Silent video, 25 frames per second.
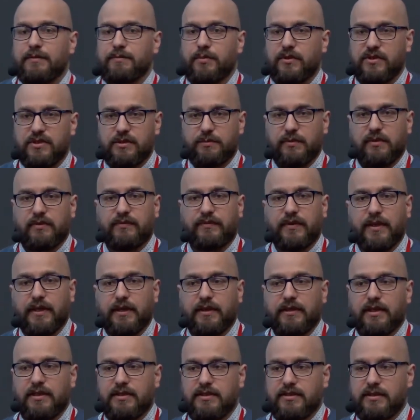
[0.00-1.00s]
possible
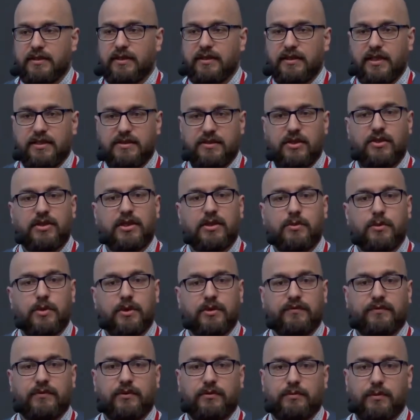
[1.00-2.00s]
thing that's going to
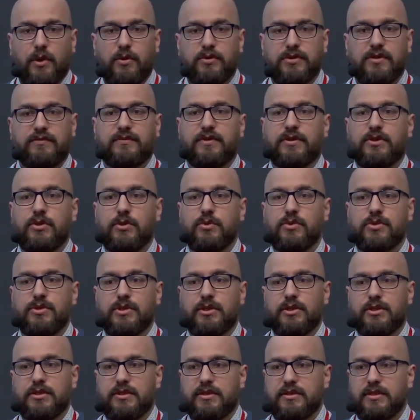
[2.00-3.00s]
work for most of the
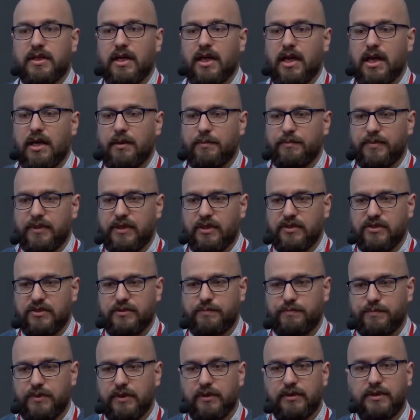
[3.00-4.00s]
users,
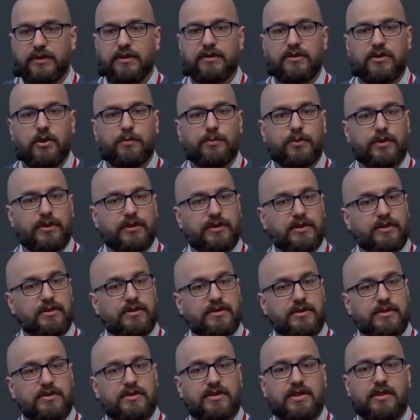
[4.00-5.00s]
because building the operating
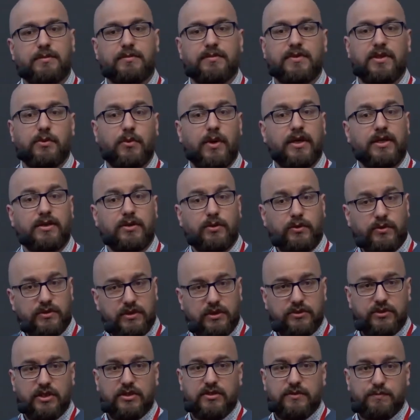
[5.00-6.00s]
system the way you
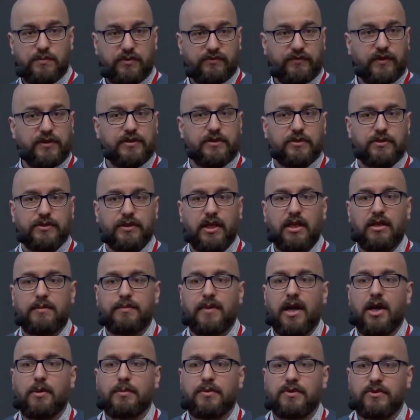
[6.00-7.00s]
suggest, Professor
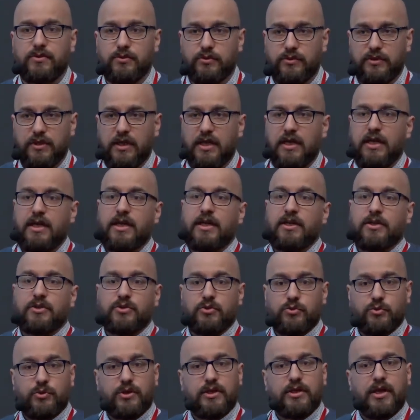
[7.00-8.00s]
Tannenbaum,
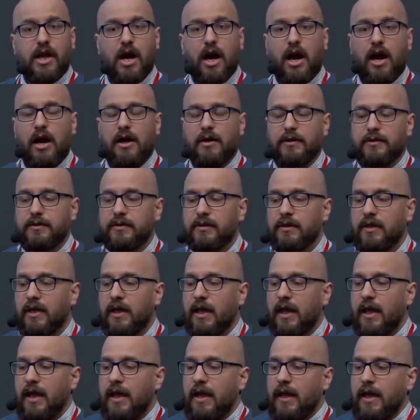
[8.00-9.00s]
is really hard.
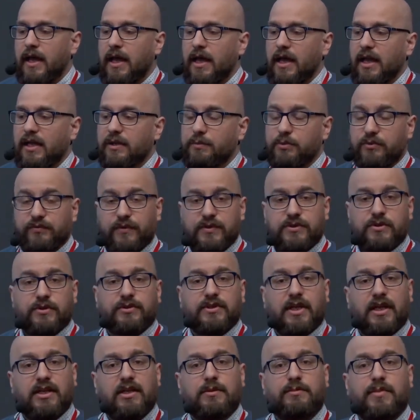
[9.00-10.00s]
Professor
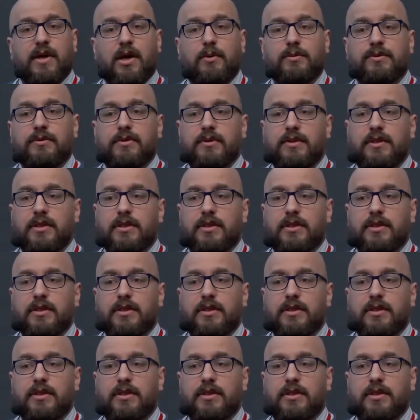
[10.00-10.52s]
Tannenbaum